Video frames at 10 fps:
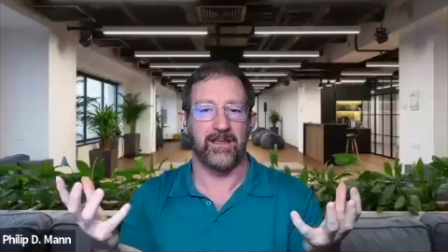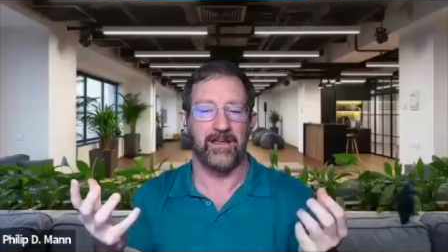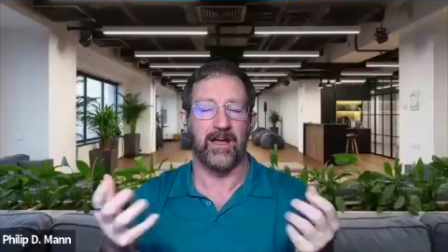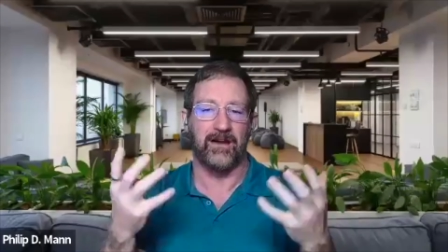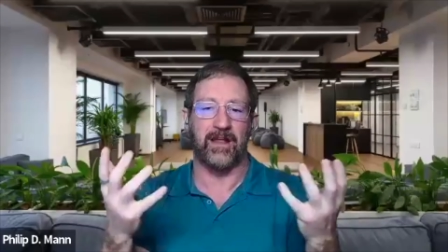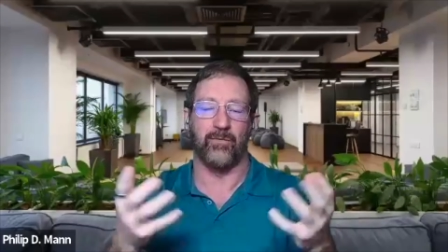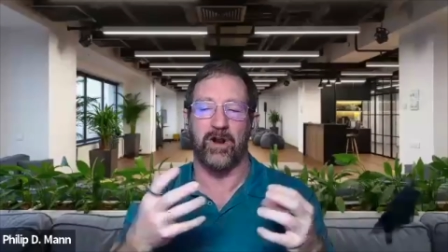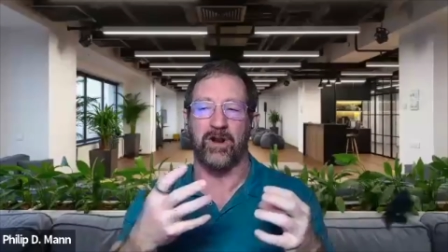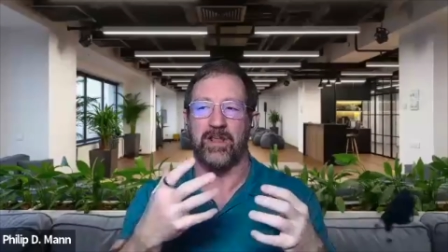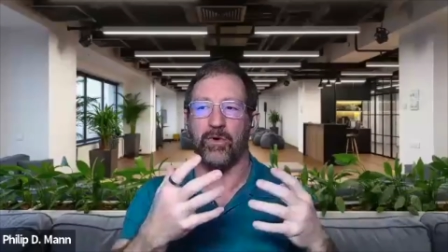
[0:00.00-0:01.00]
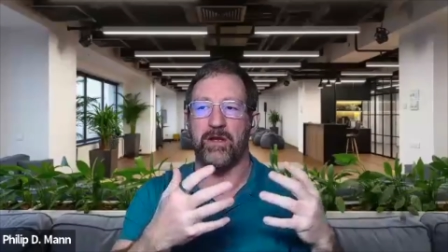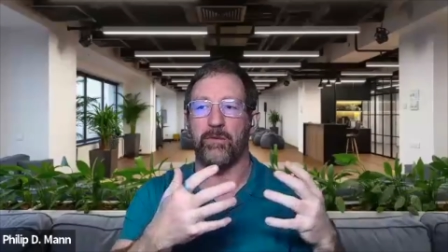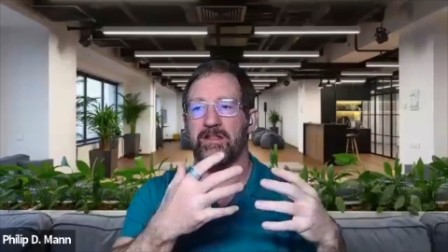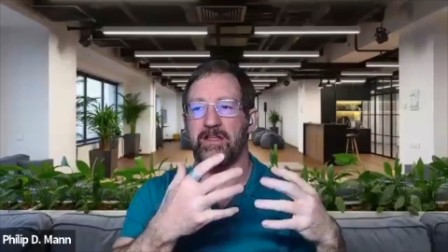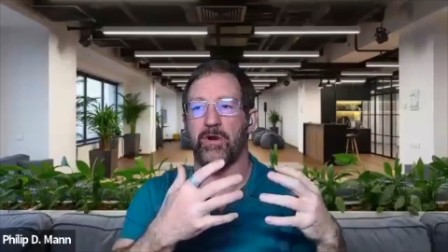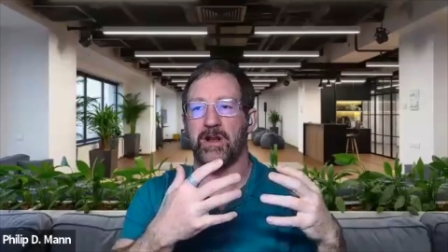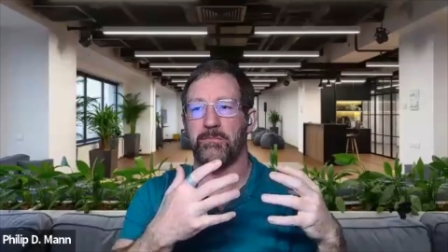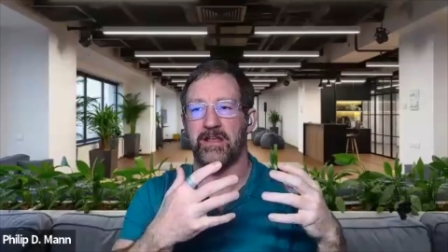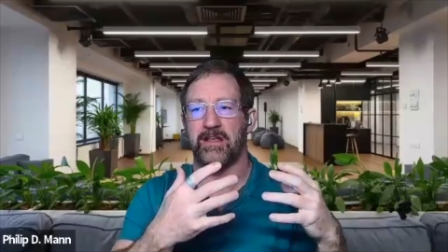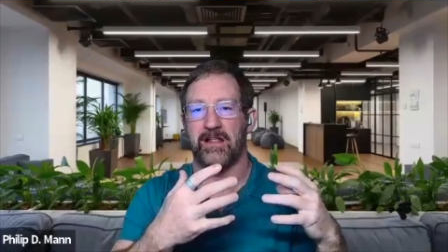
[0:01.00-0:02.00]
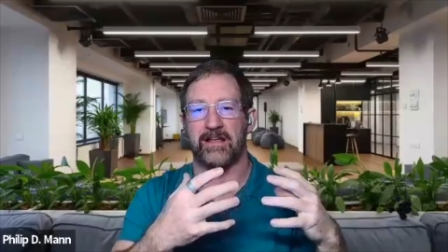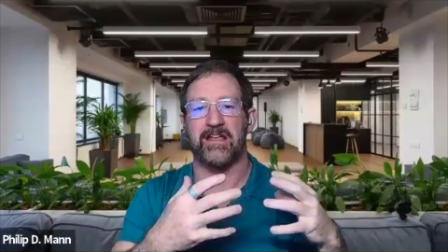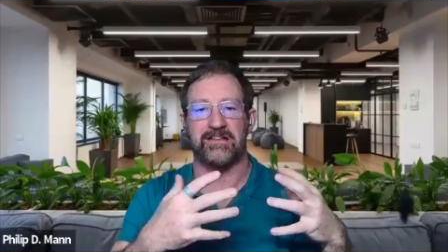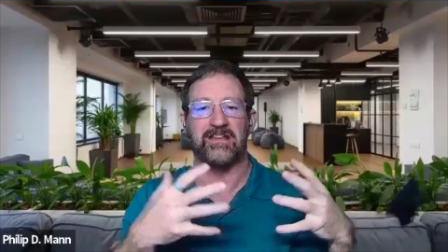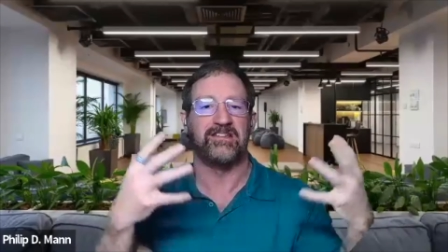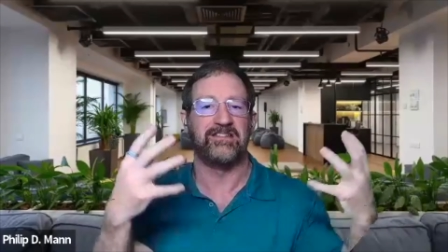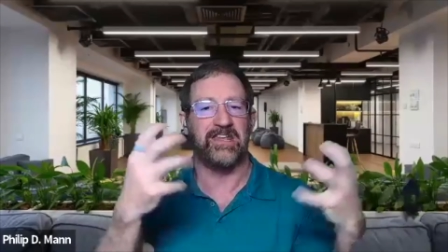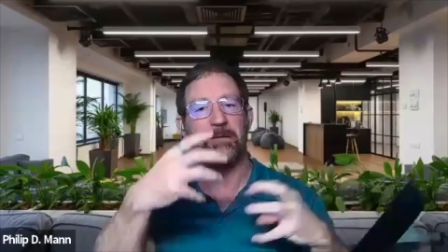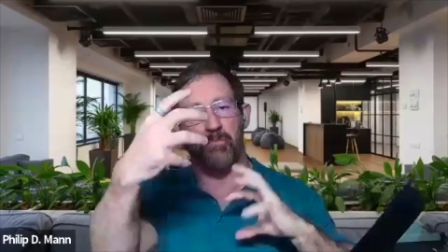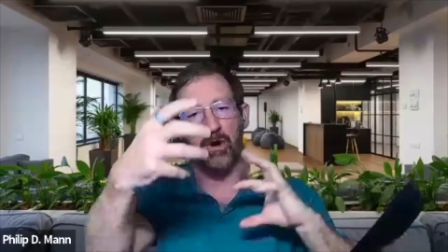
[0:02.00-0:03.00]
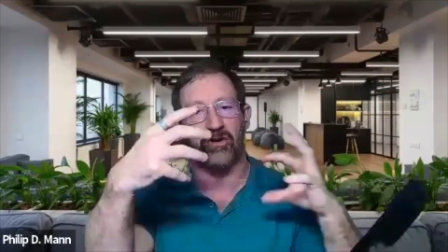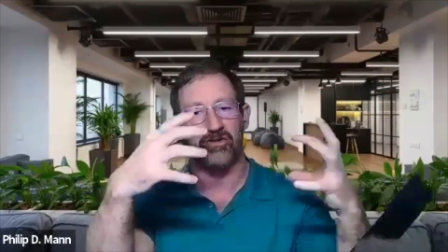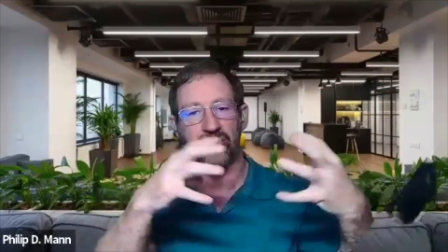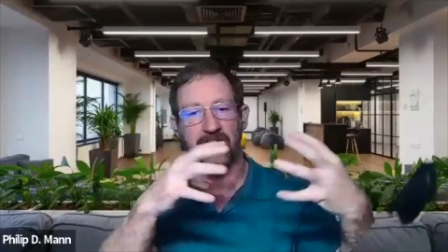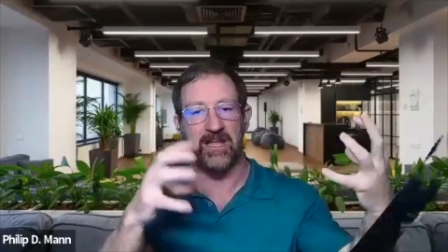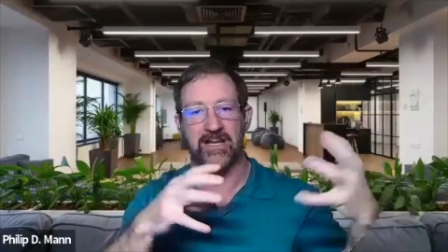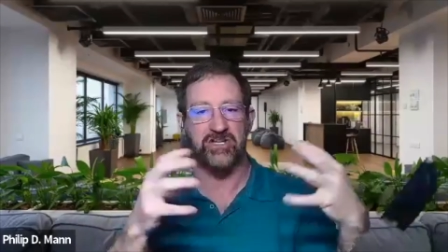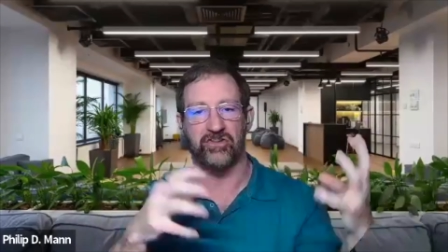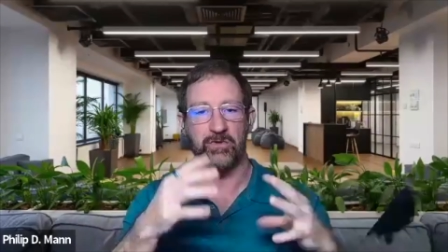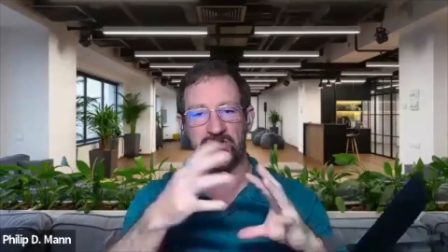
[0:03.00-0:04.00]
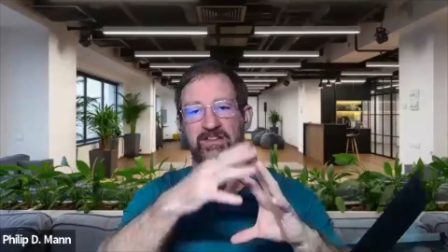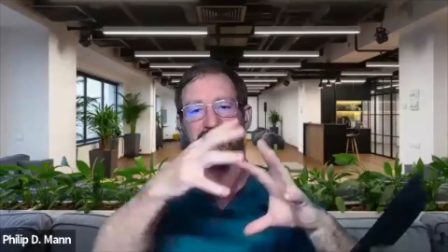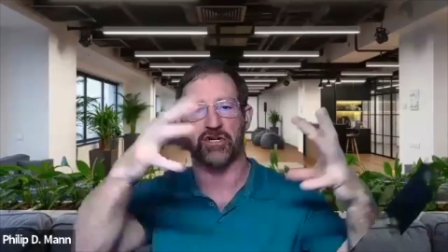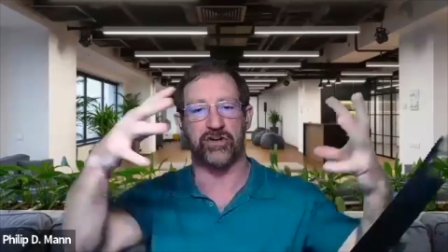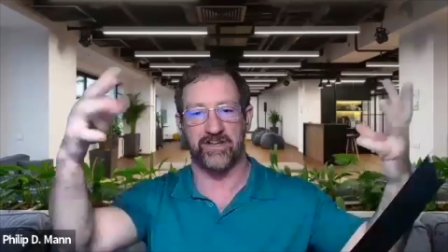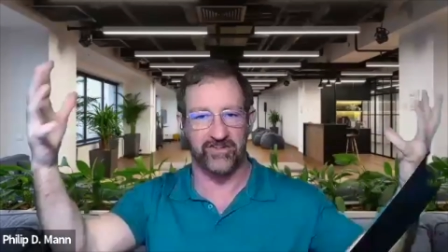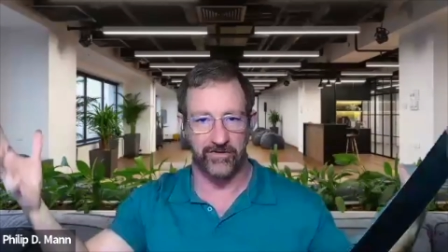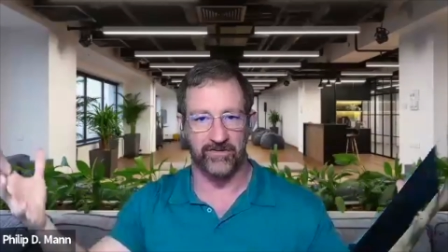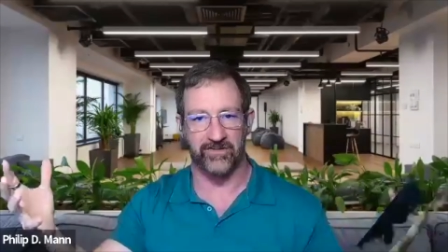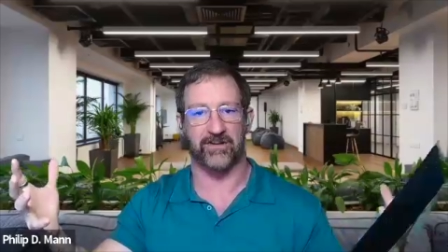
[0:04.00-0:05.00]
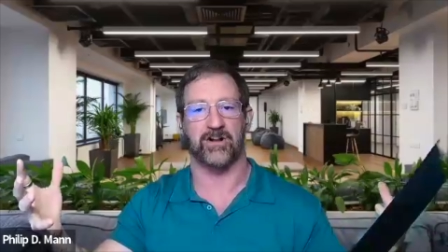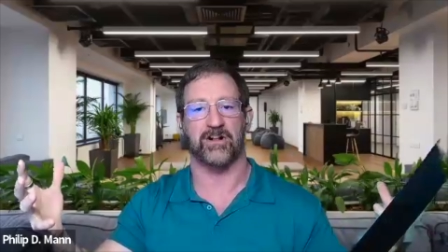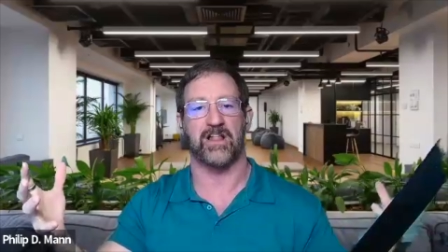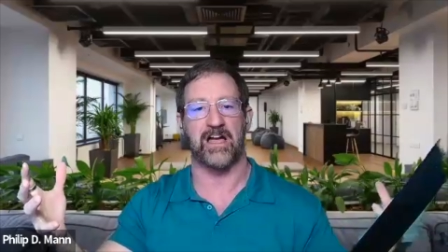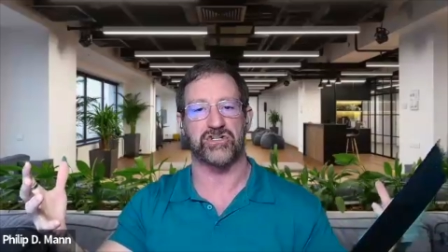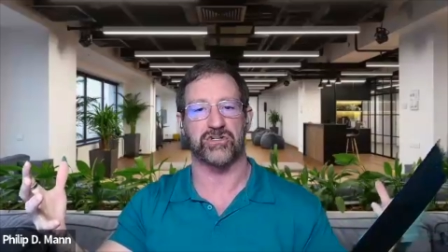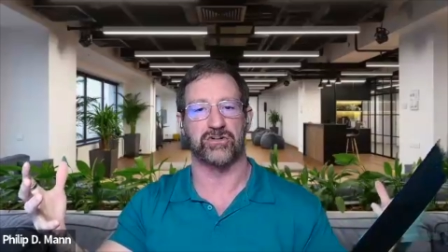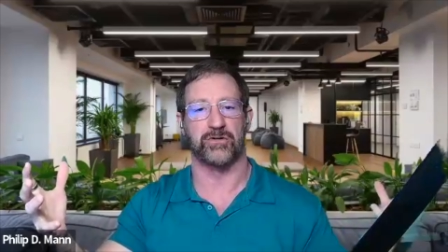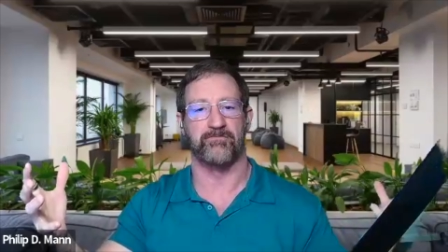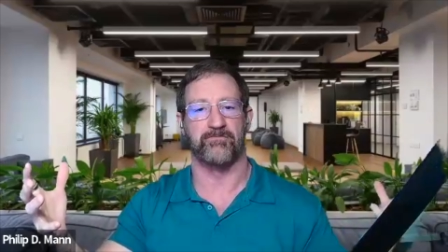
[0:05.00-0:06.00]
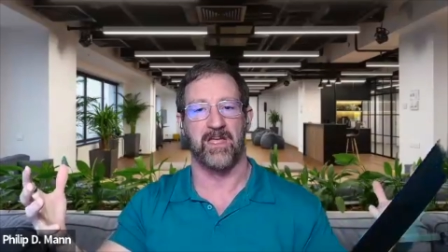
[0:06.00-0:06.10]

yeah, and where they were going to be like get these deep personal connections with these 30 students in their classroom.